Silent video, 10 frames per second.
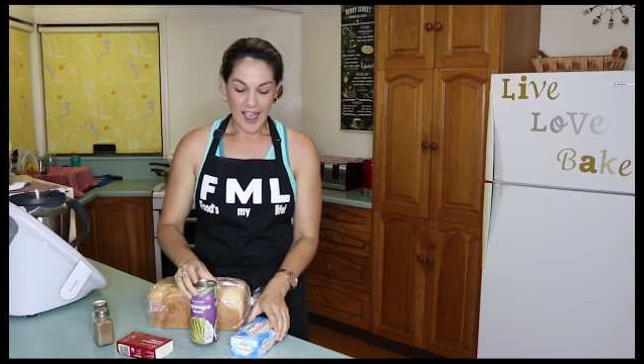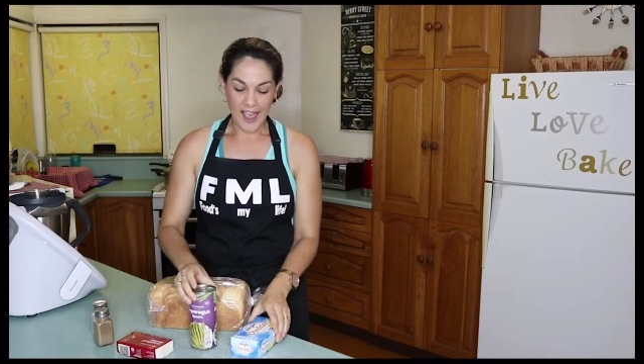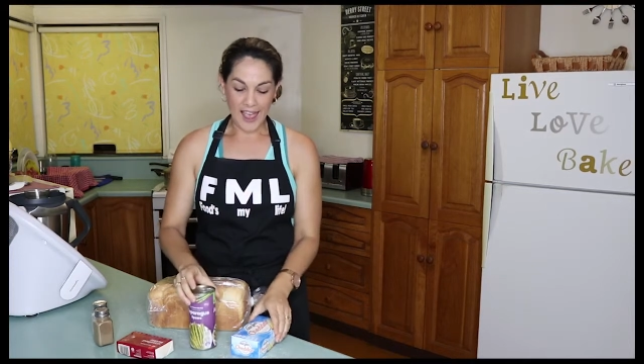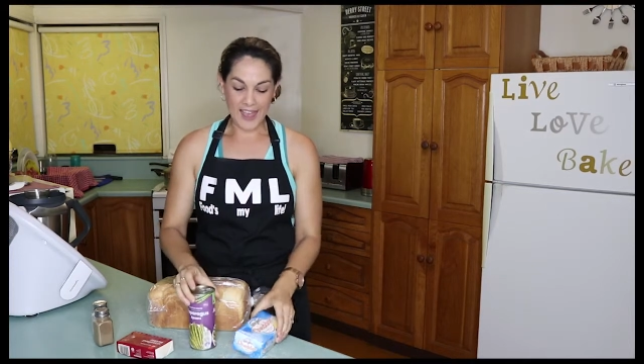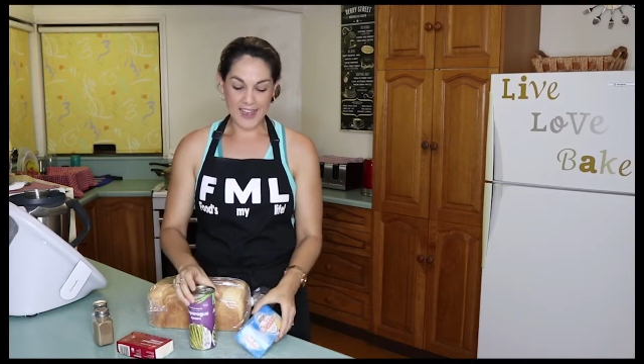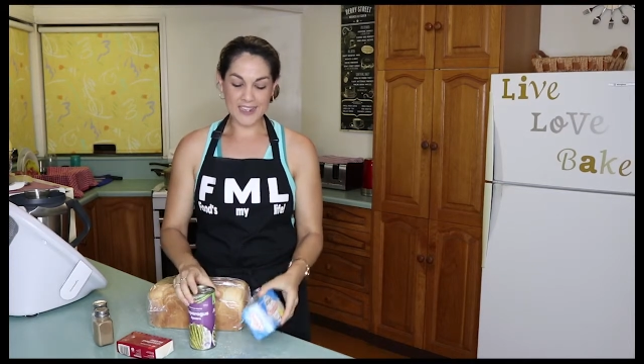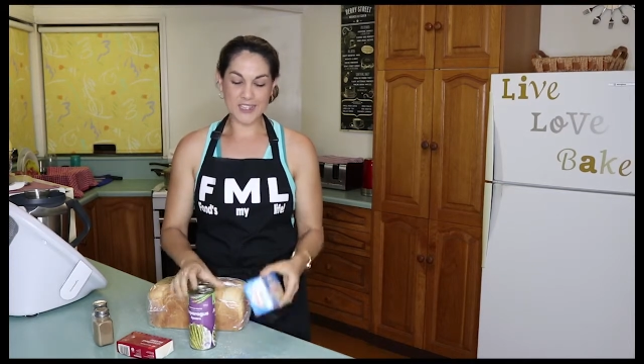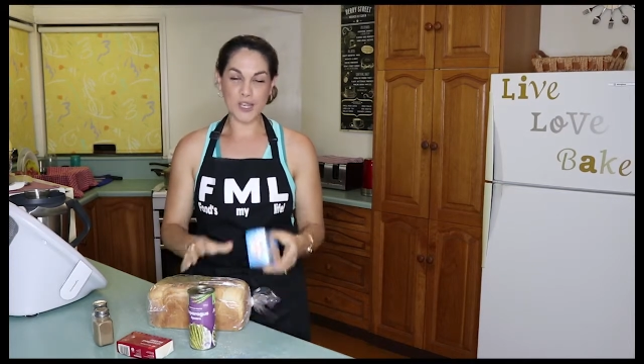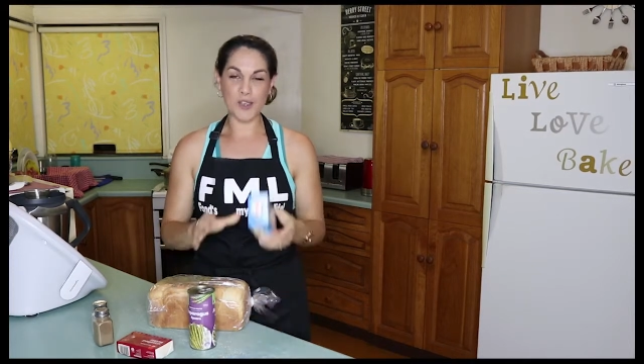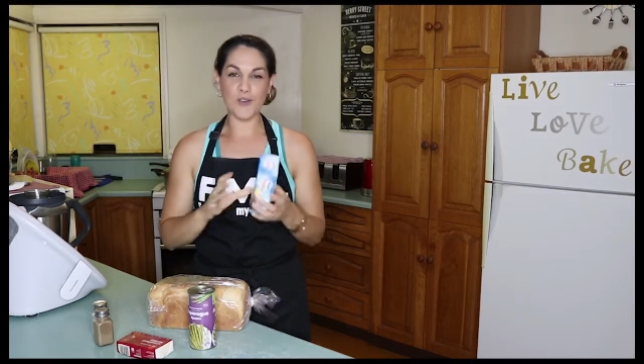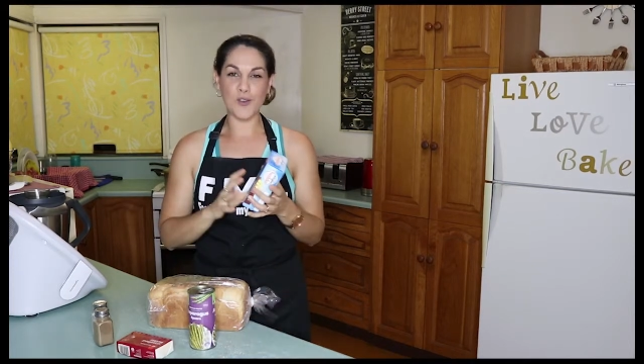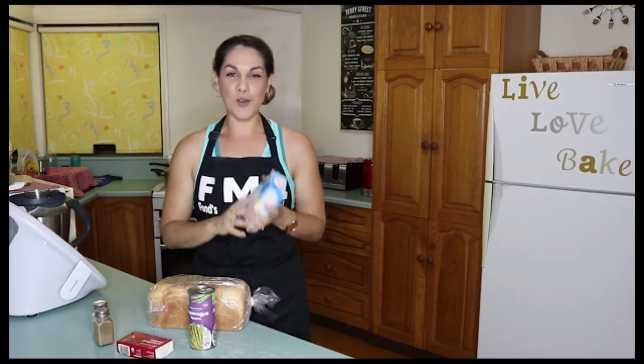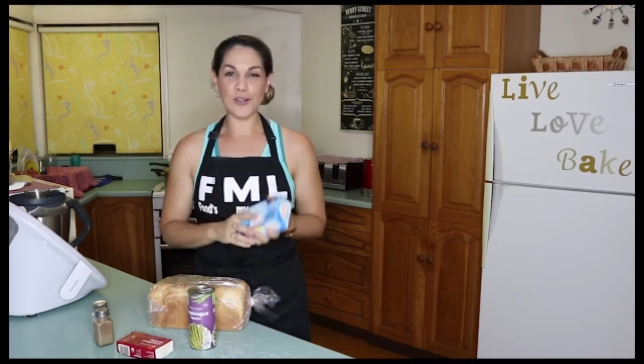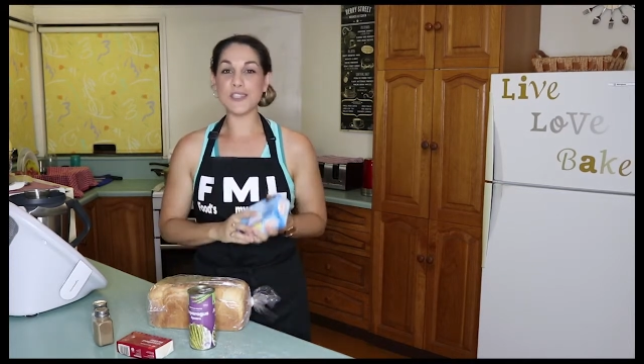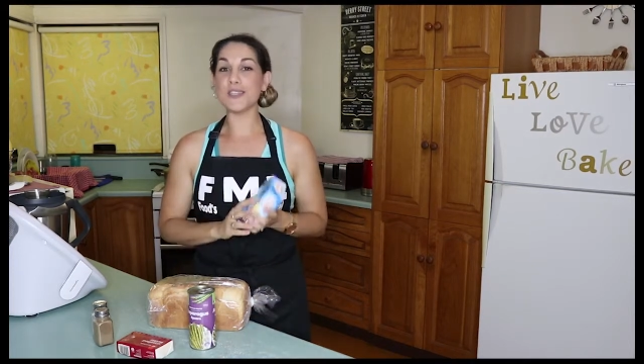and you've
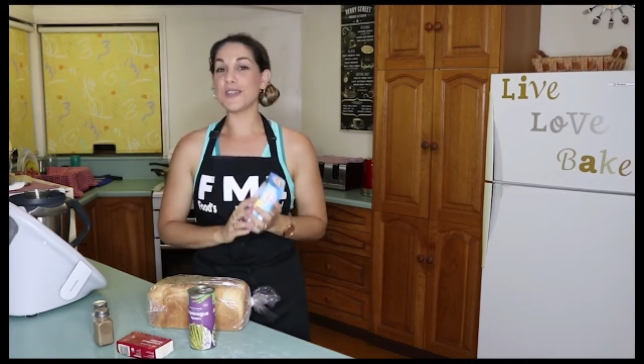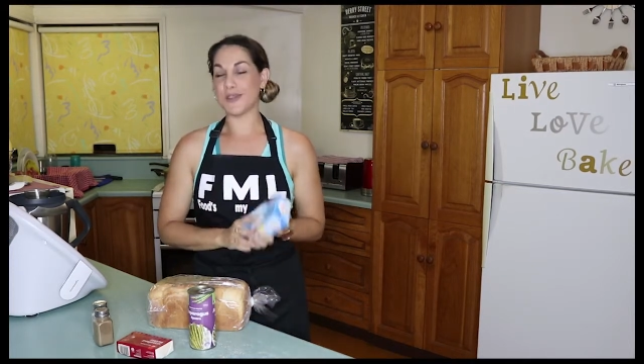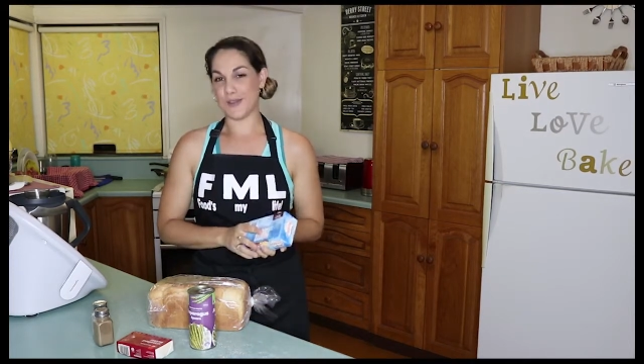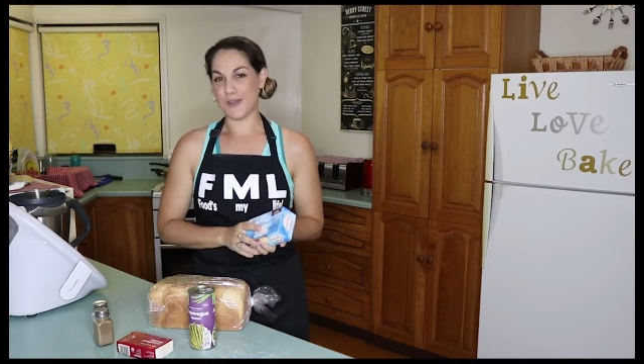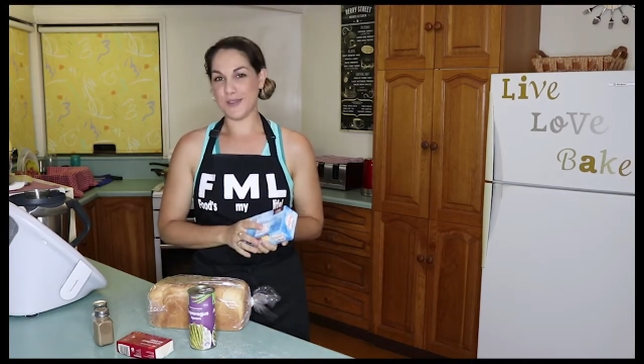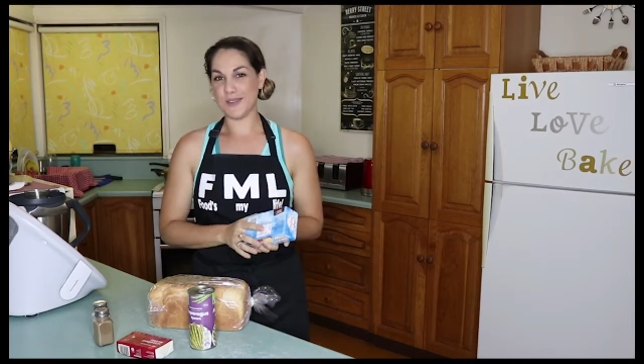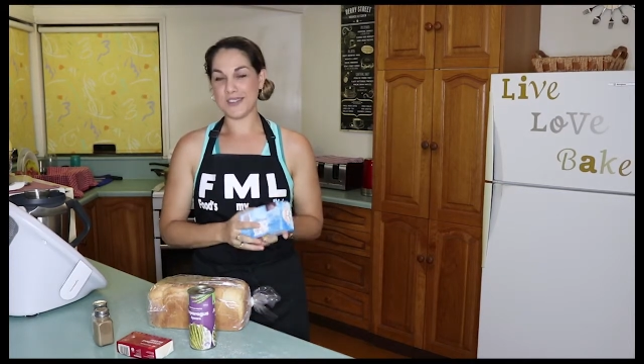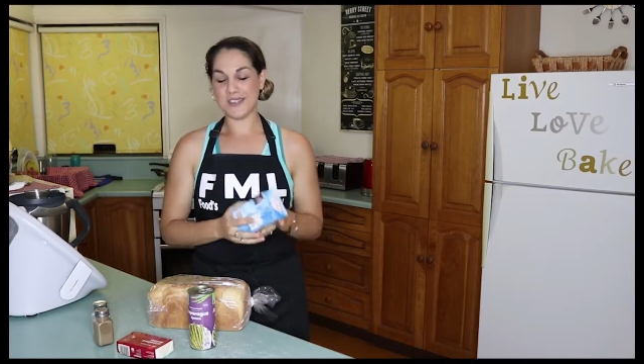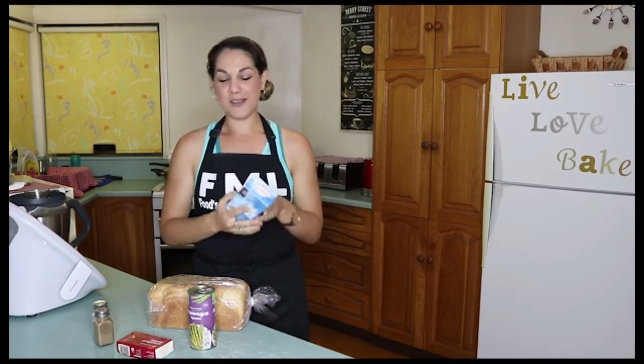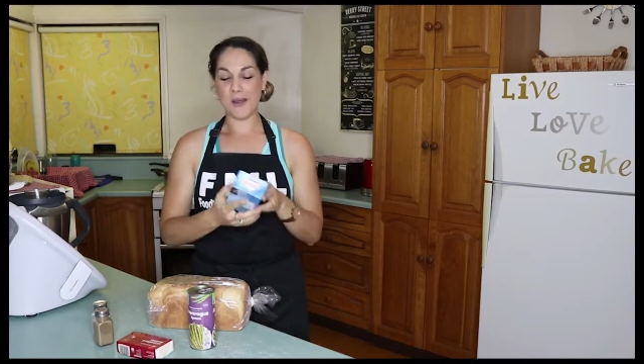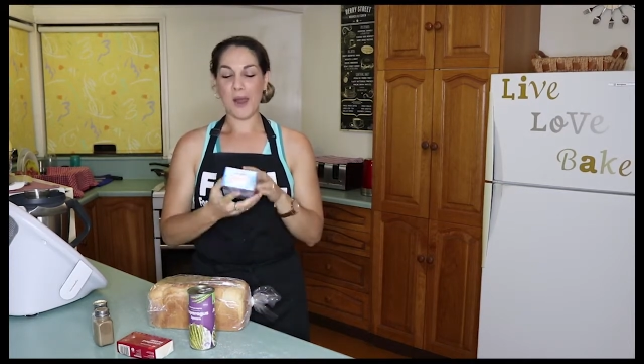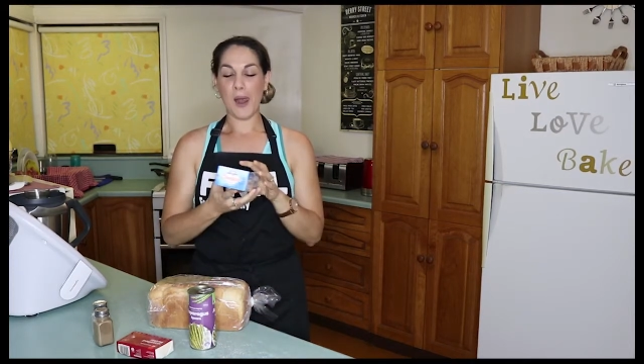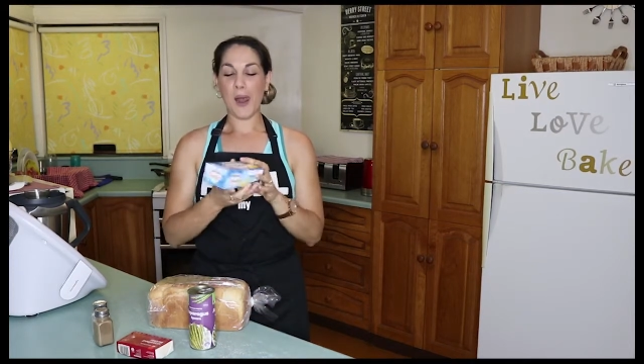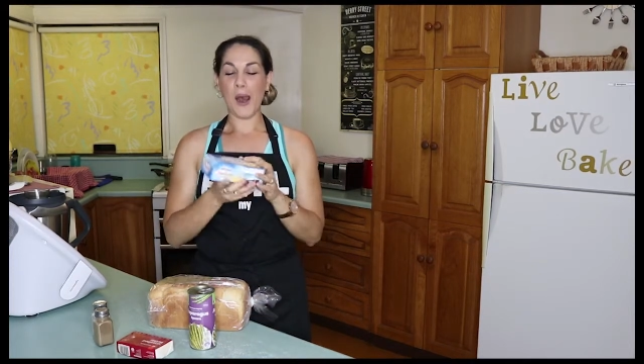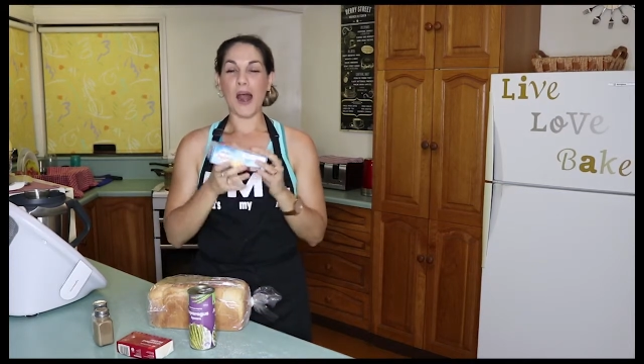got to use
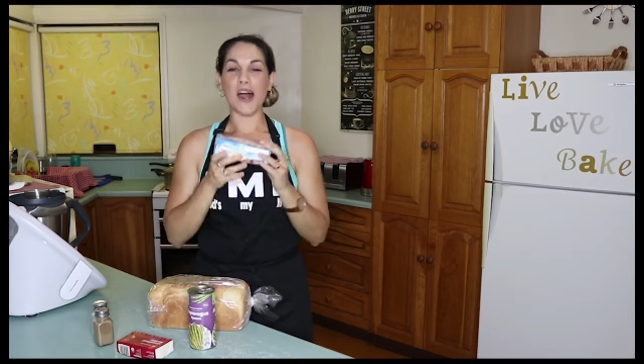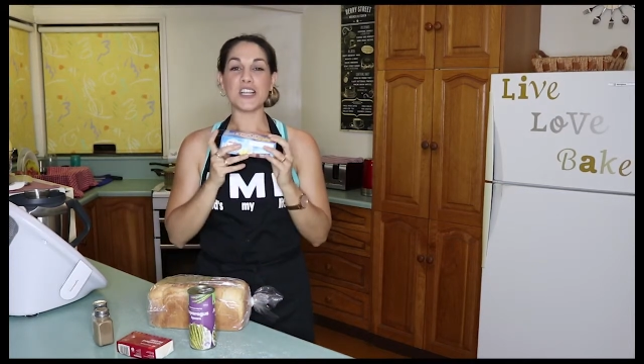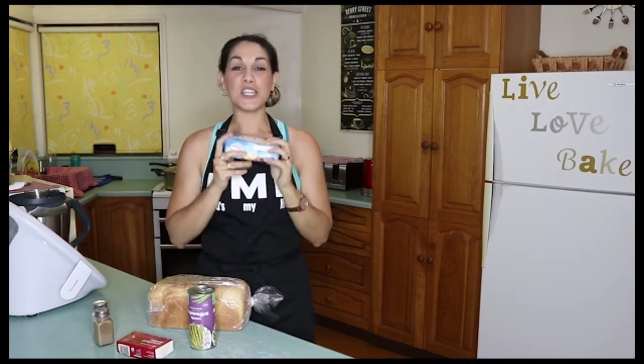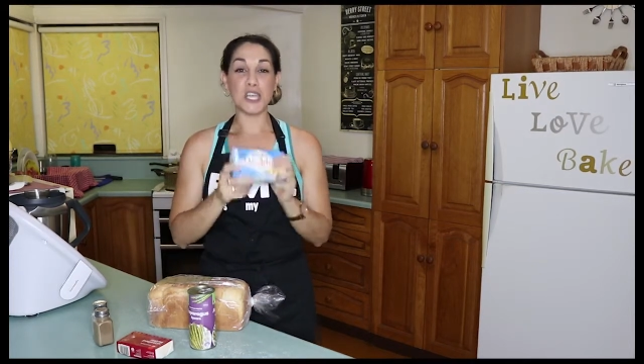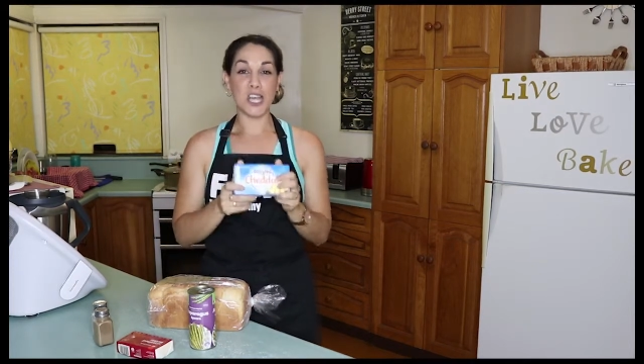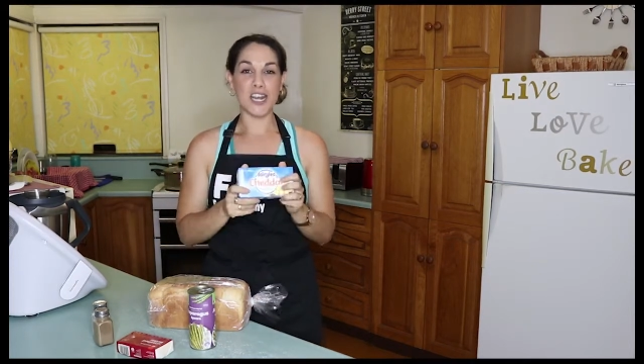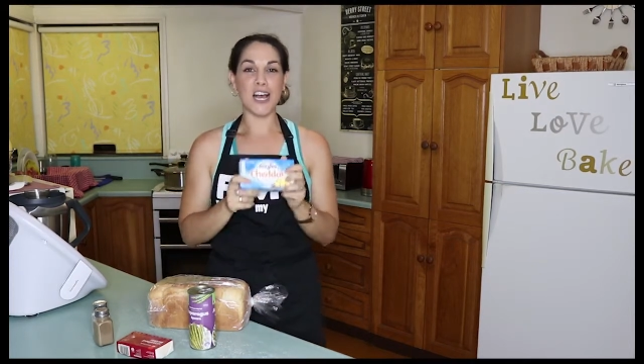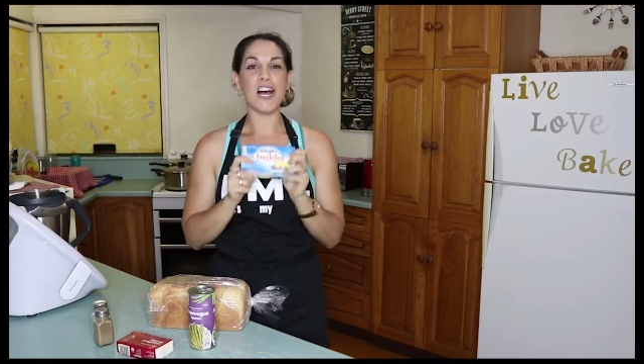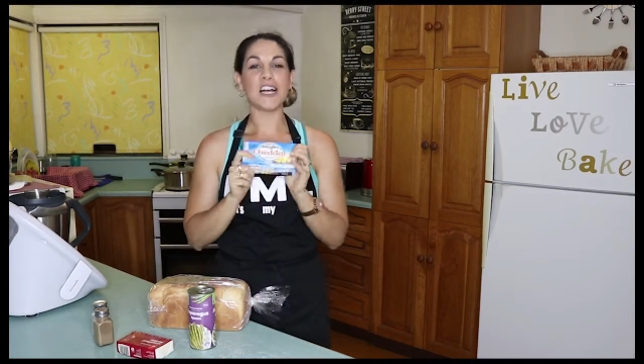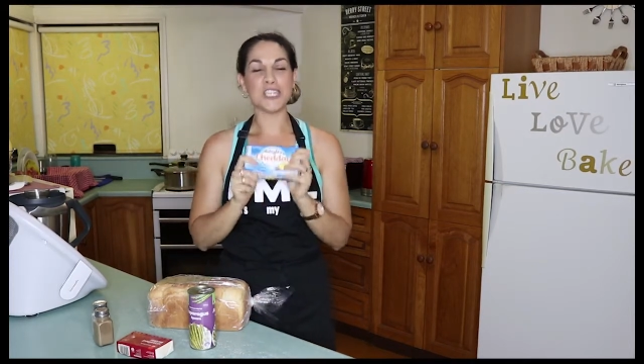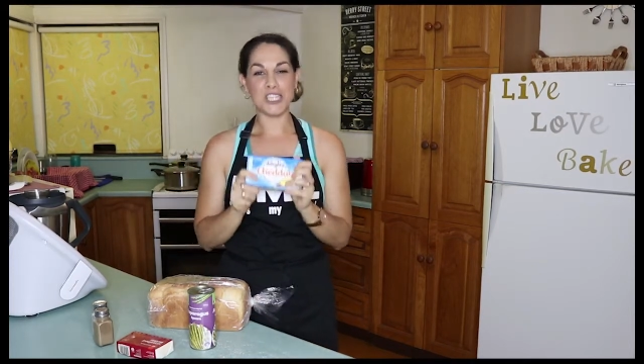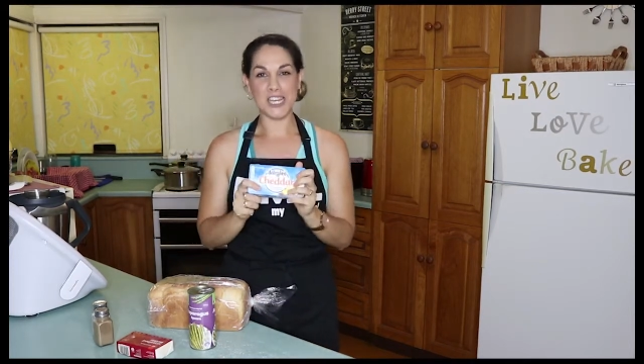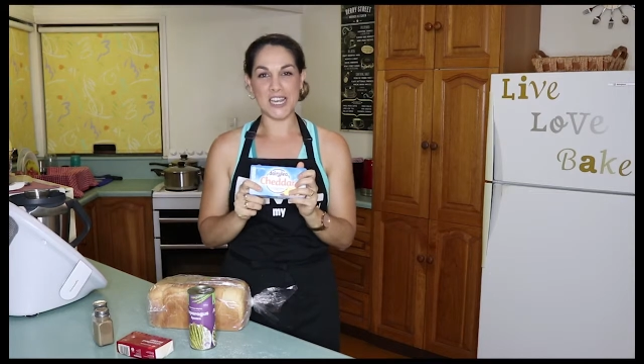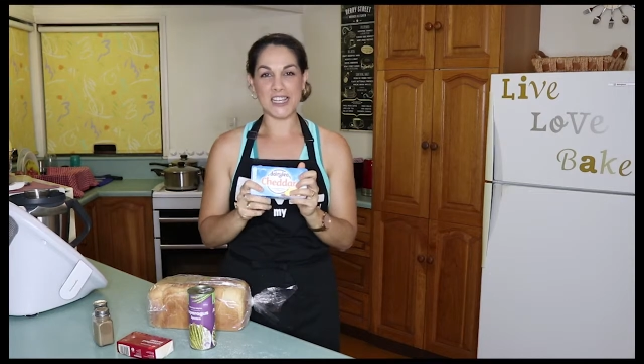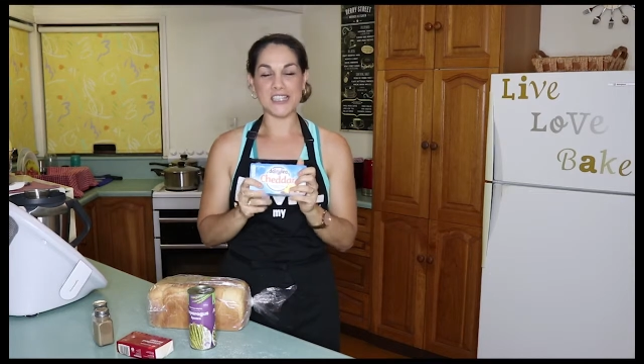cheddar
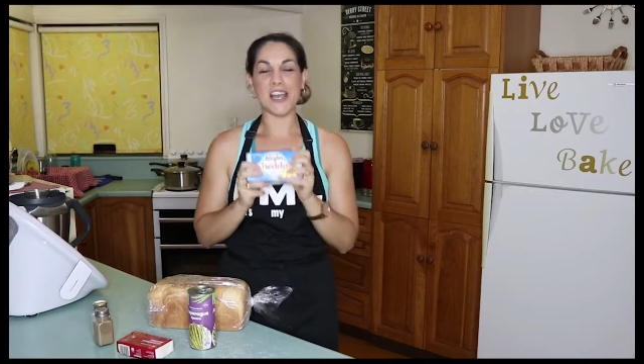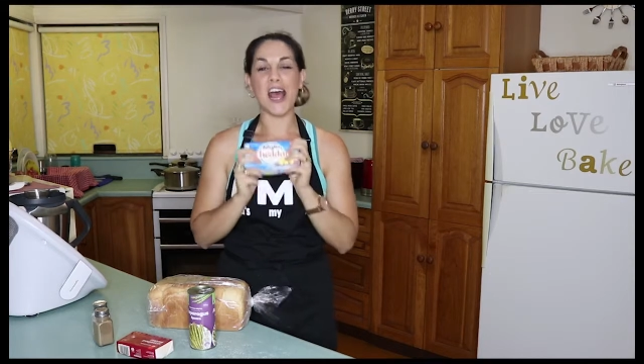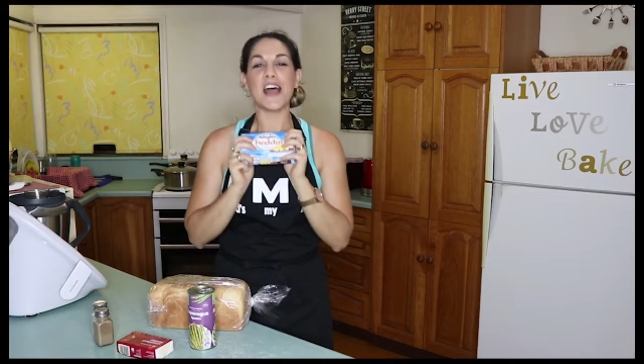cheese.